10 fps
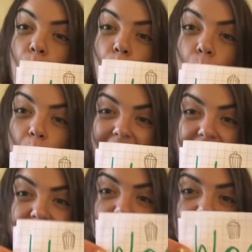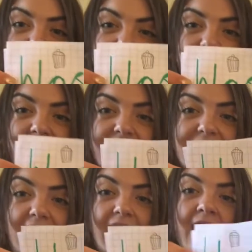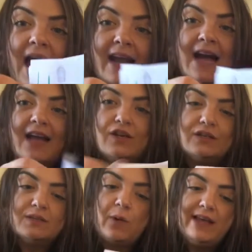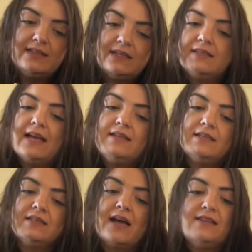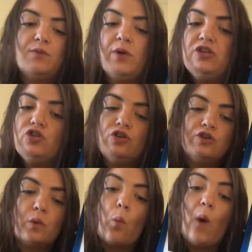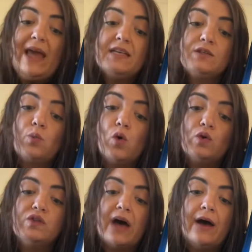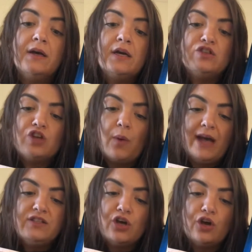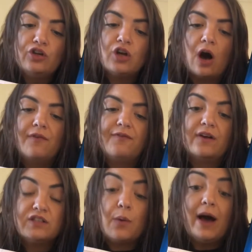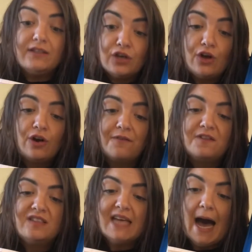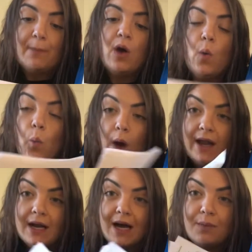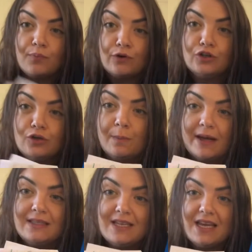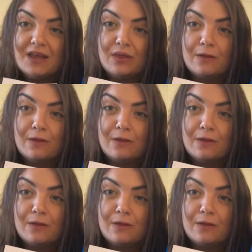Waste. Fantastic. And I used waste in a sentence. I said we shouldn't waste water, so I turn off the tap when I brush my teeth.